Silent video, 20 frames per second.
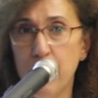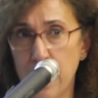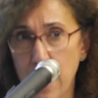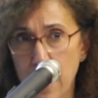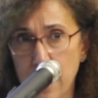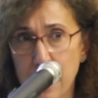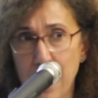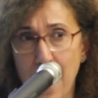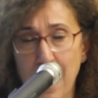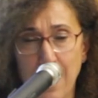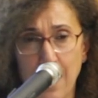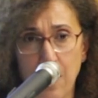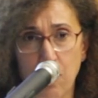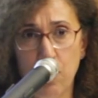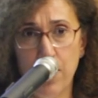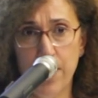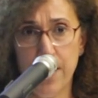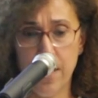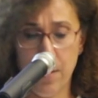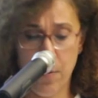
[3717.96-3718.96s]
There is an
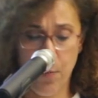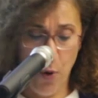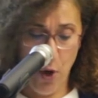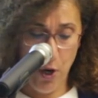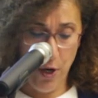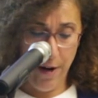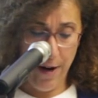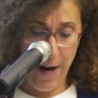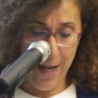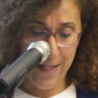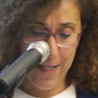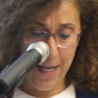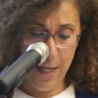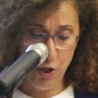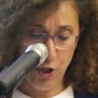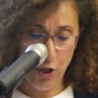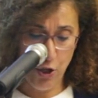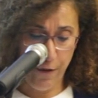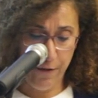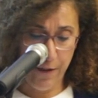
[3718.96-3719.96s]
increased
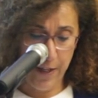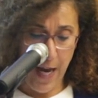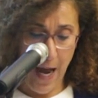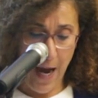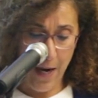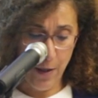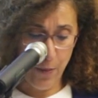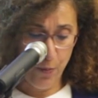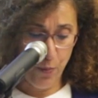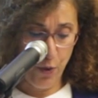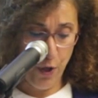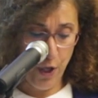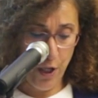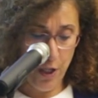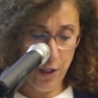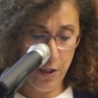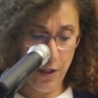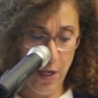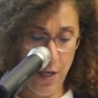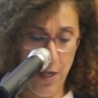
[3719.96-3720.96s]
polarization of the Arab
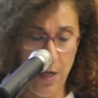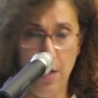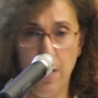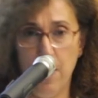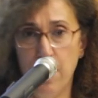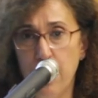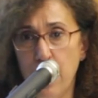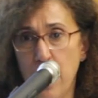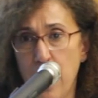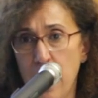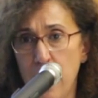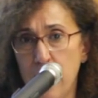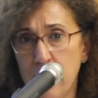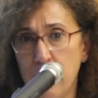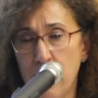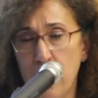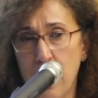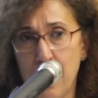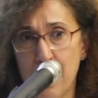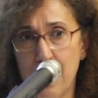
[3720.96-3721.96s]
world
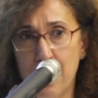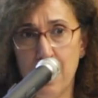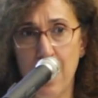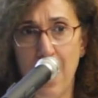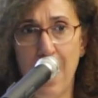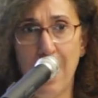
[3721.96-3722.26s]
that has